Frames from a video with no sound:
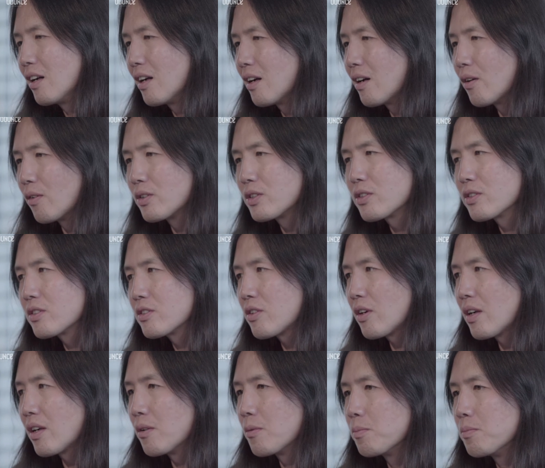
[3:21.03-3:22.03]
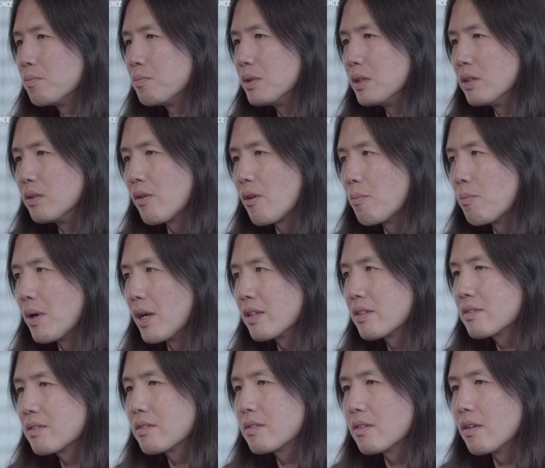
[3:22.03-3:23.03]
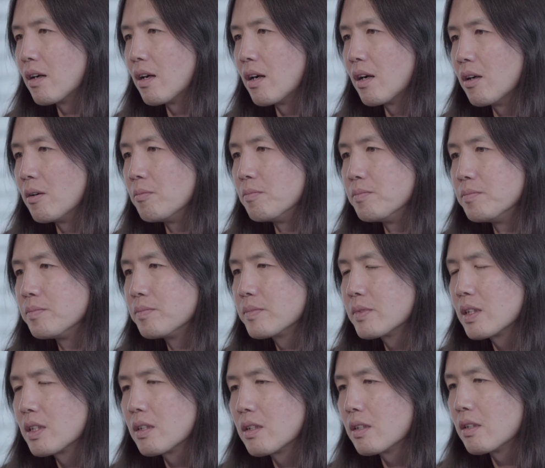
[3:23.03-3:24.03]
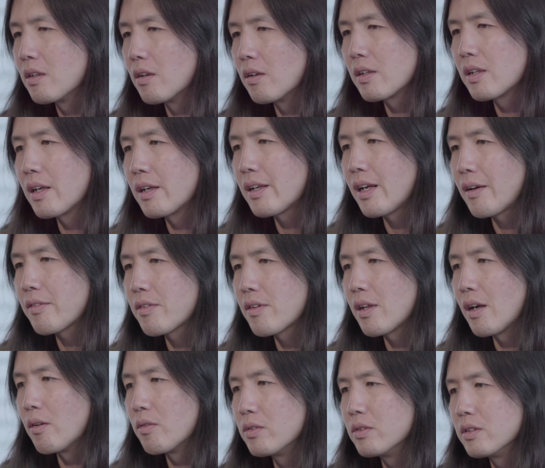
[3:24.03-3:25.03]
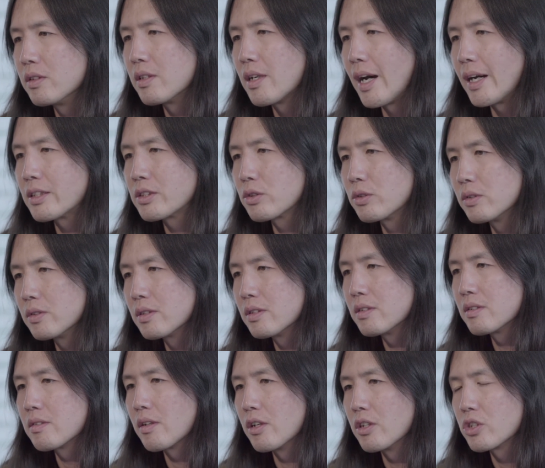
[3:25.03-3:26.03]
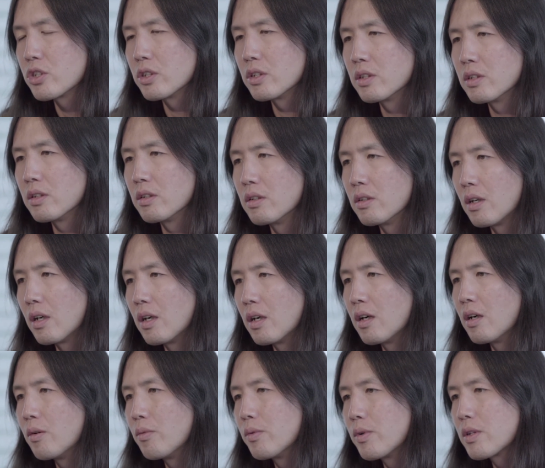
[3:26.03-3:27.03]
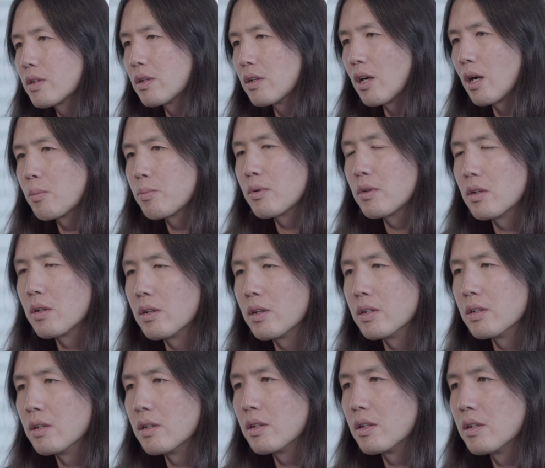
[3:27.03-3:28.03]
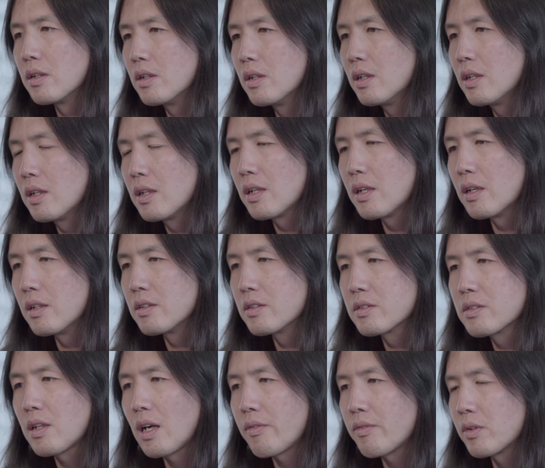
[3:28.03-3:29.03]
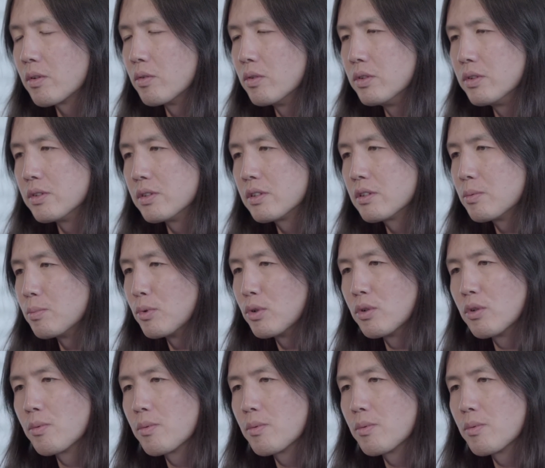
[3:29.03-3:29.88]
we're just trying to build the best, getting after that really natural sensation with the upper and just having a really smooth,